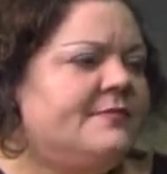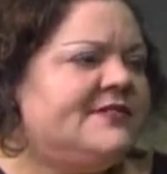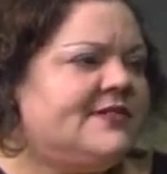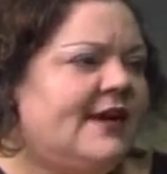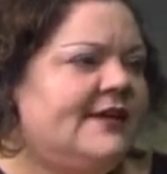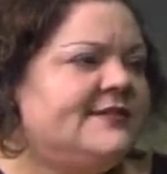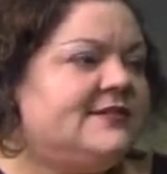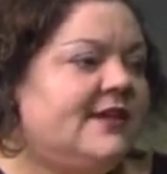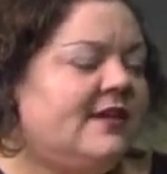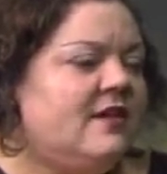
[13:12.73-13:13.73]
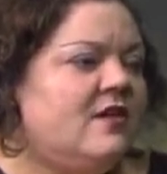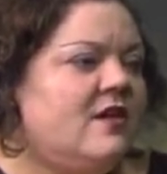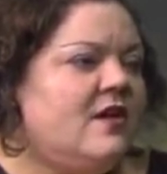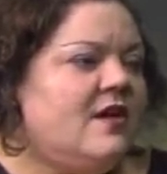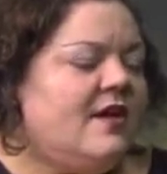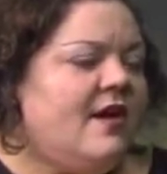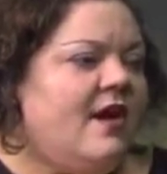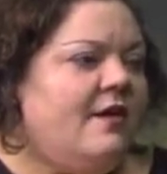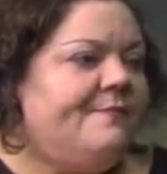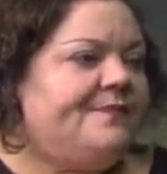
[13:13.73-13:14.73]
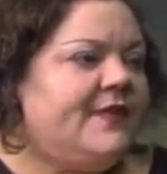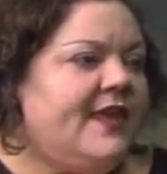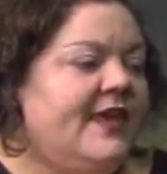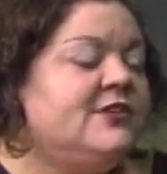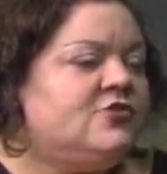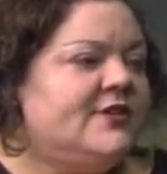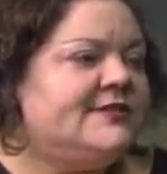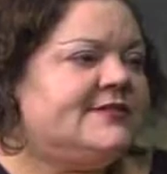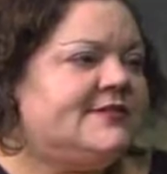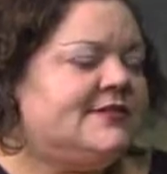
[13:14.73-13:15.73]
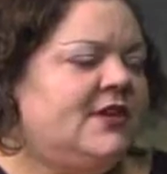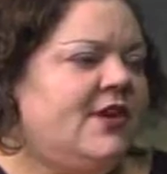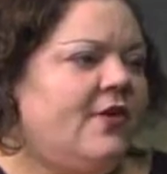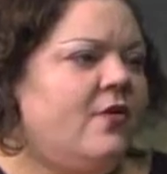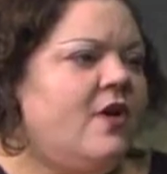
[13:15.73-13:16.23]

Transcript: stylistic interests. You know.